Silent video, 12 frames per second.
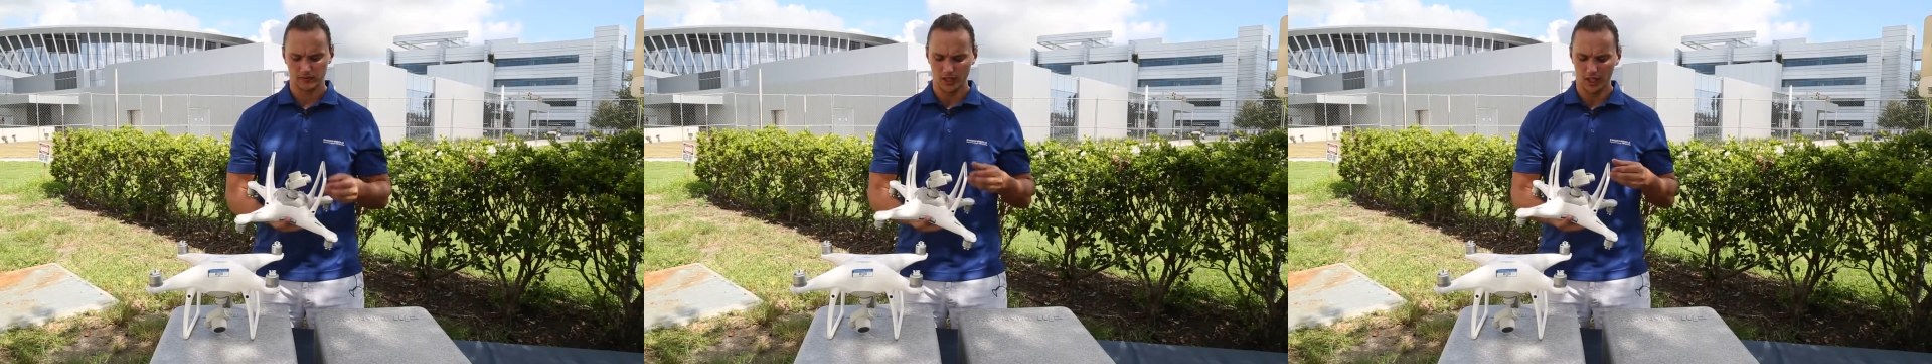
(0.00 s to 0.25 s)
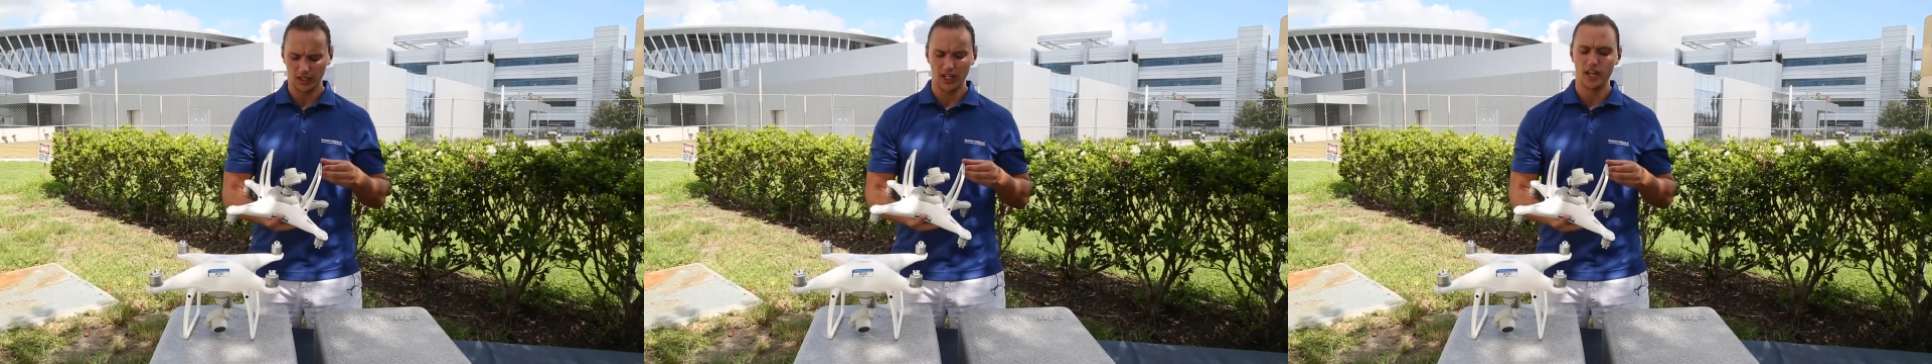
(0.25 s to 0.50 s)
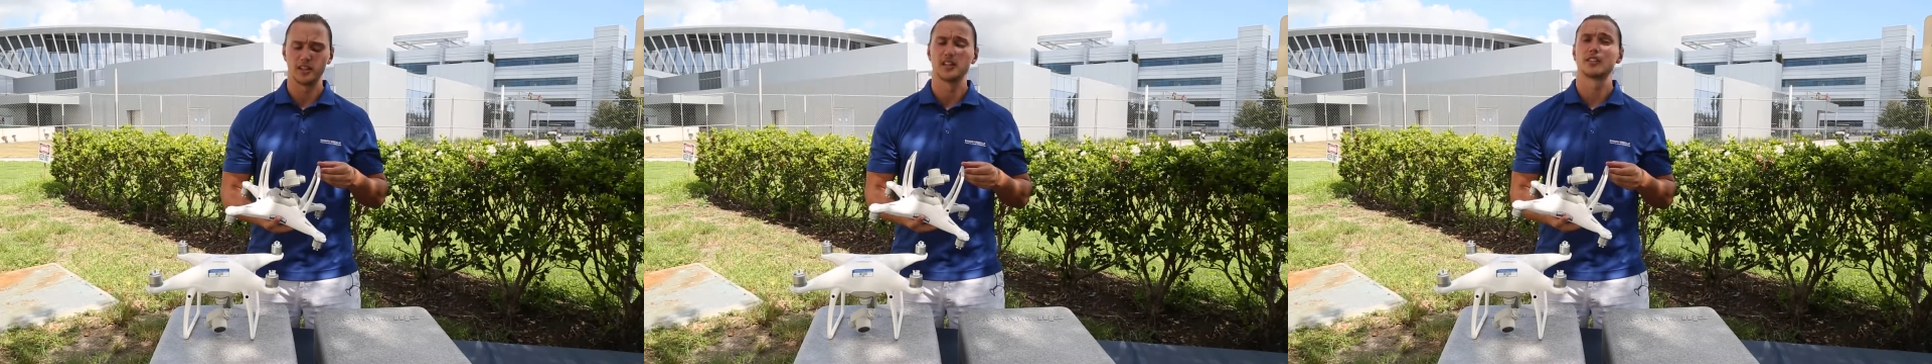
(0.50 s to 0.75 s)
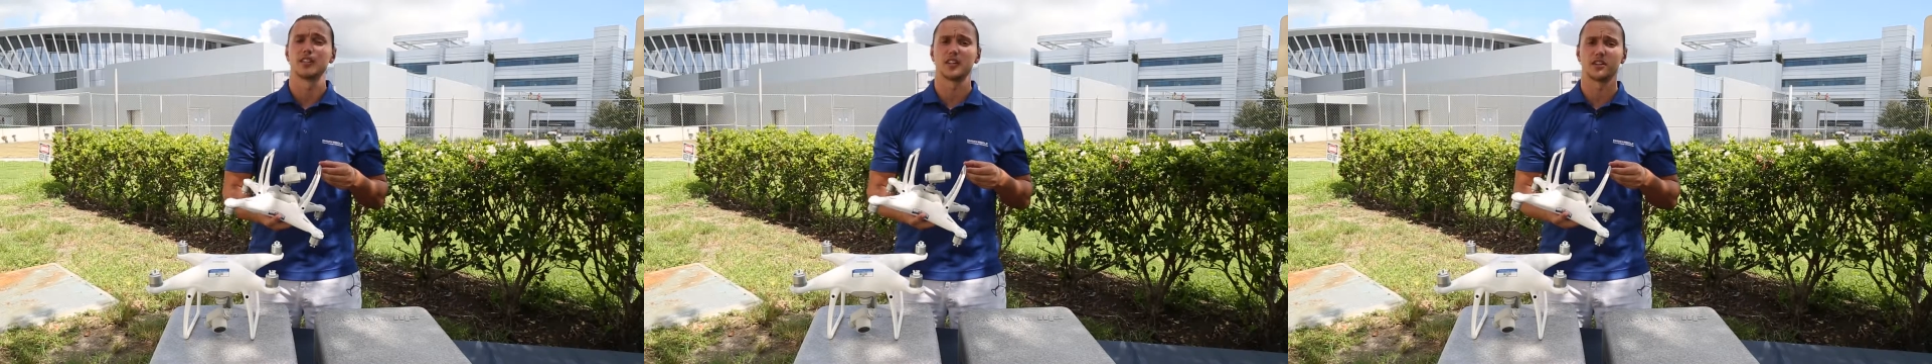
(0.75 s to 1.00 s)
Again,
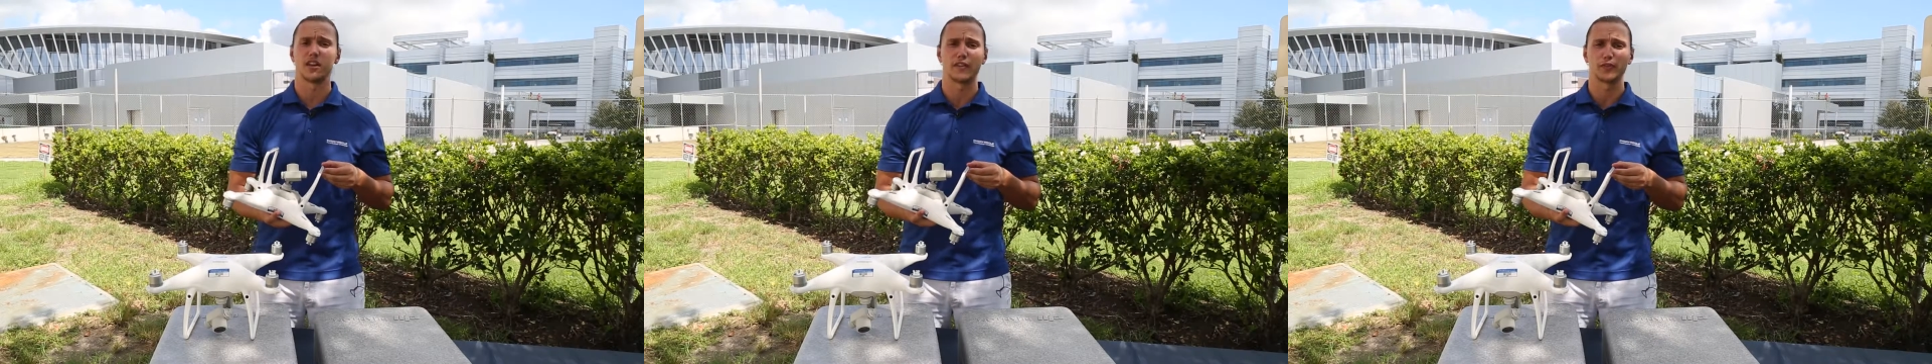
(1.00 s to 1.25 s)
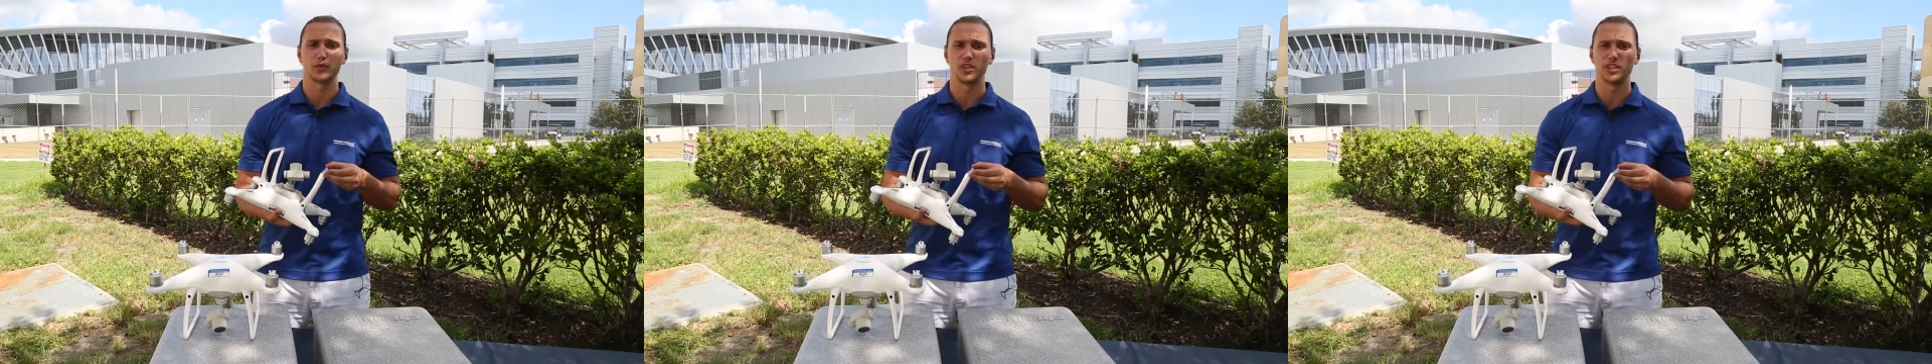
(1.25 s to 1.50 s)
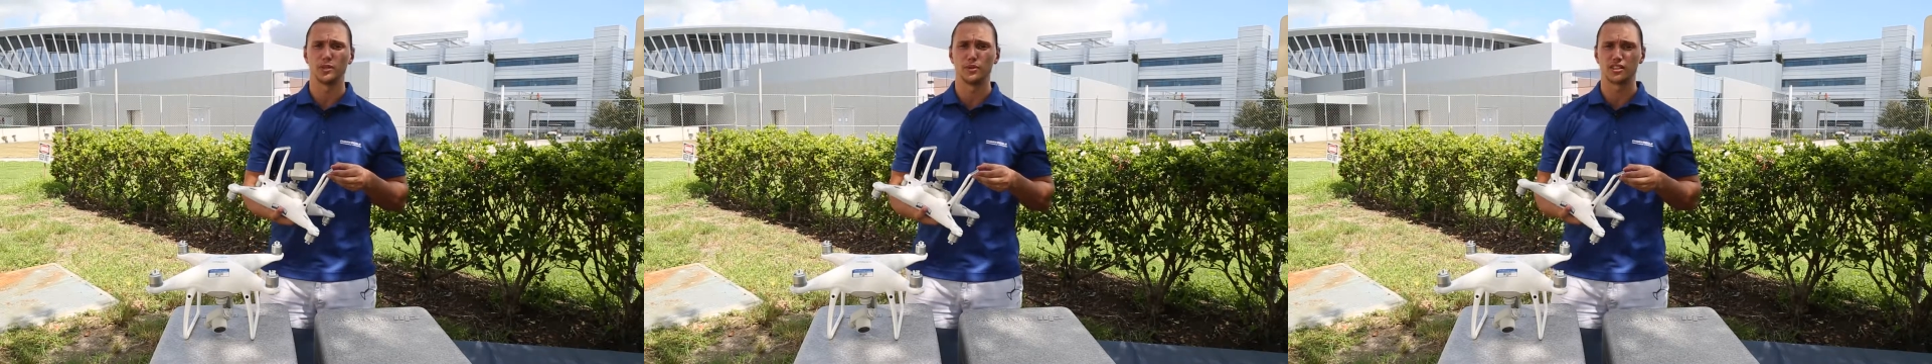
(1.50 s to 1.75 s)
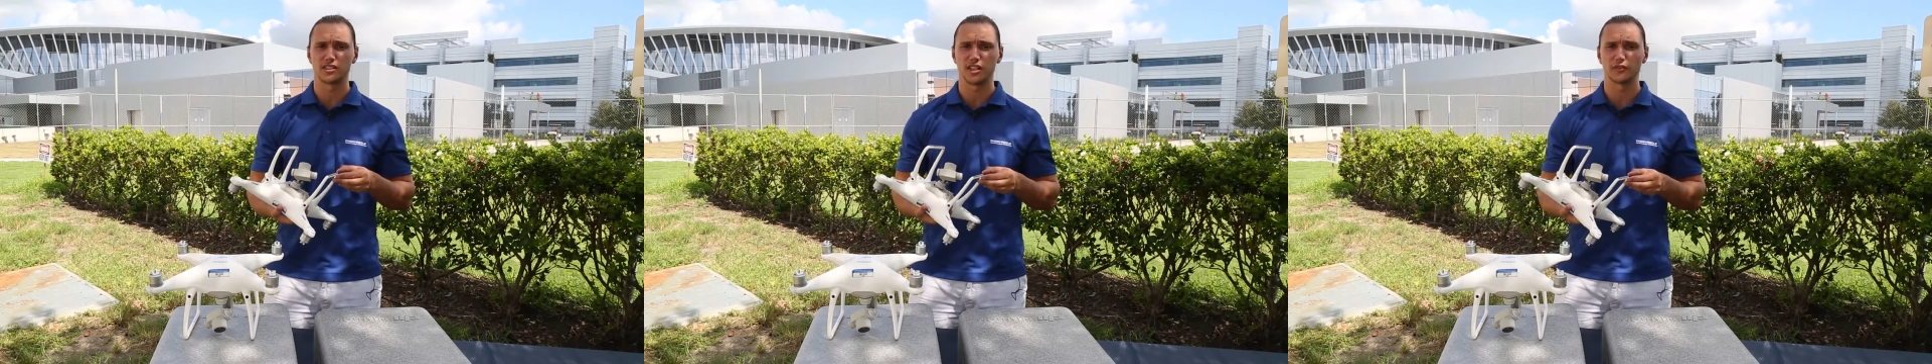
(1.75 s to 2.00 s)
this aircraft will need to be
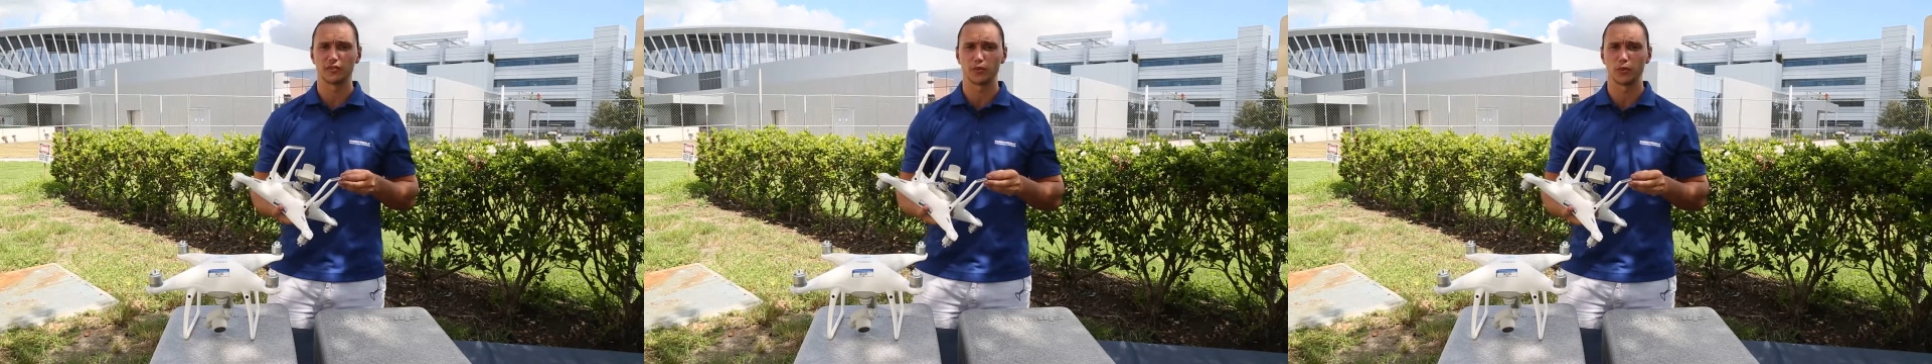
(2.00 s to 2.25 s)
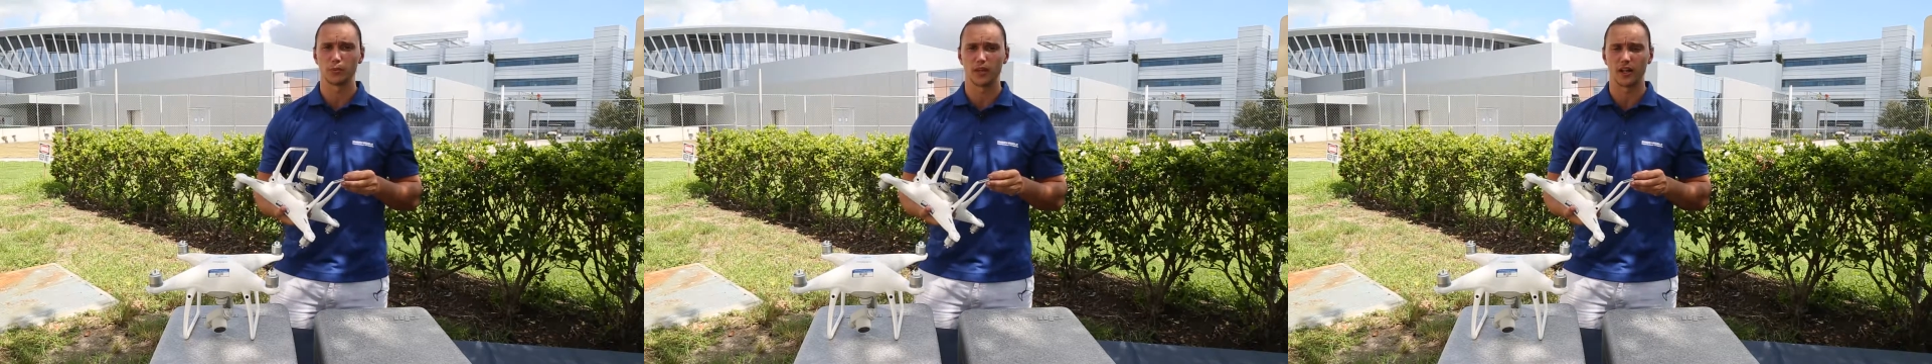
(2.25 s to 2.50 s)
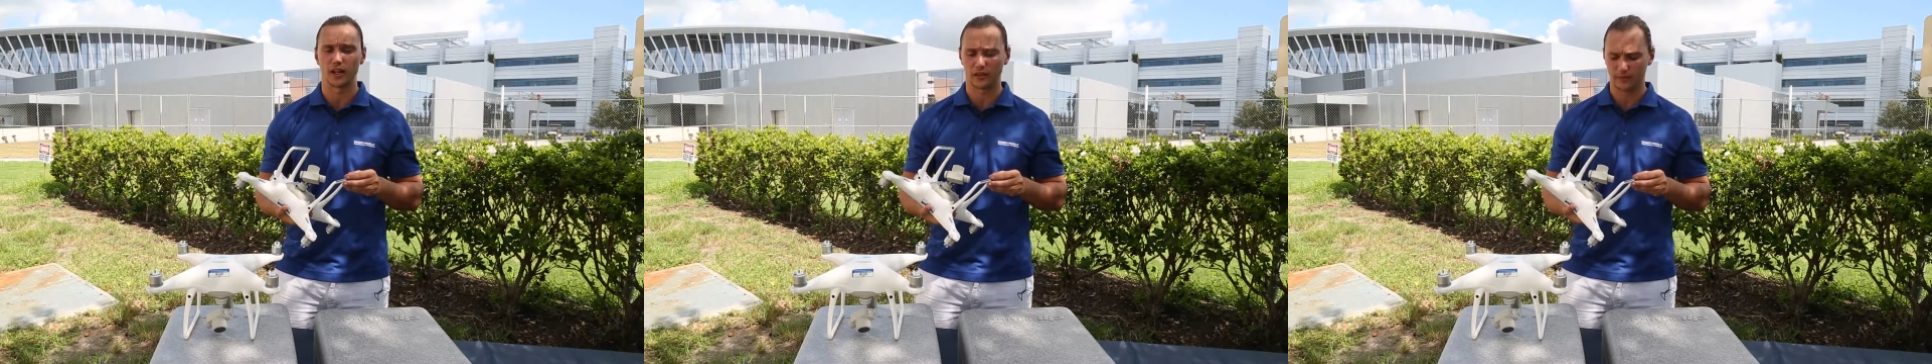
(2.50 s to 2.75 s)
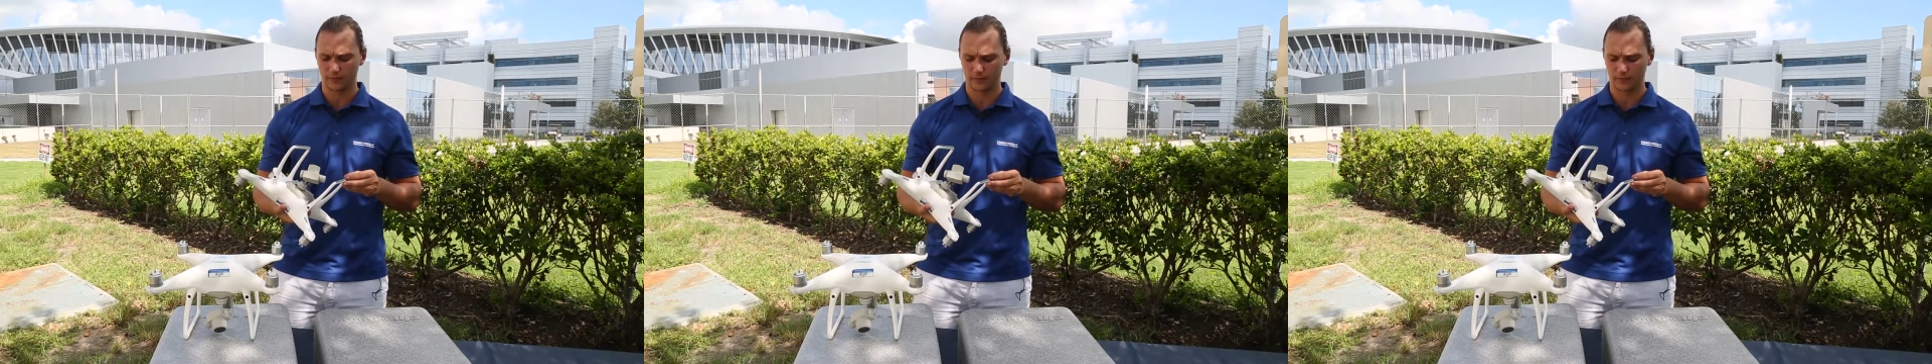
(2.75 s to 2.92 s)
sent for repair.